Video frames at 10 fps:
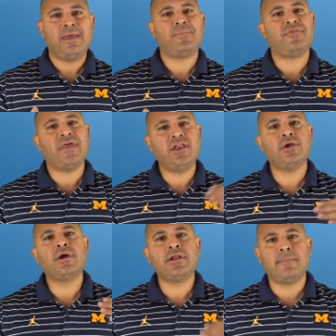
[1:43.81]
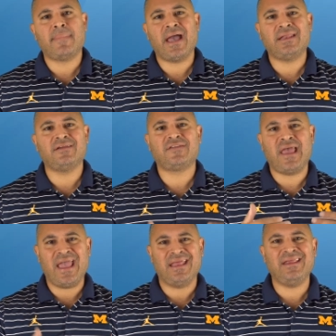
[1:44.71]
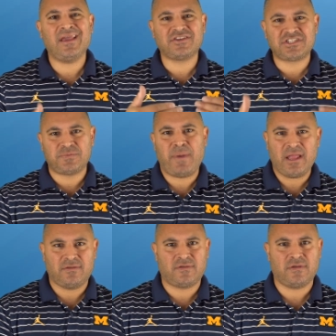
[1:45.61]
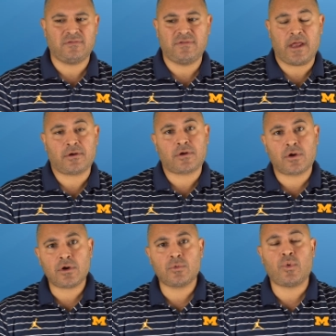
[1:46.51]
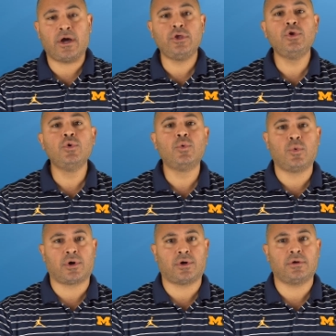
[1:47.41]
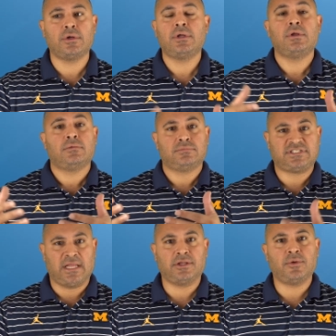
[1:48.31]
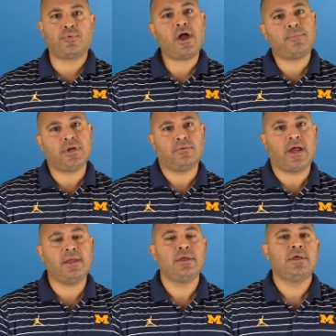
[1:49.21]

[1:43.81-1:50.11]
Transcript: but then you're gonna minus any expenses that occurred while you were selling the property, right?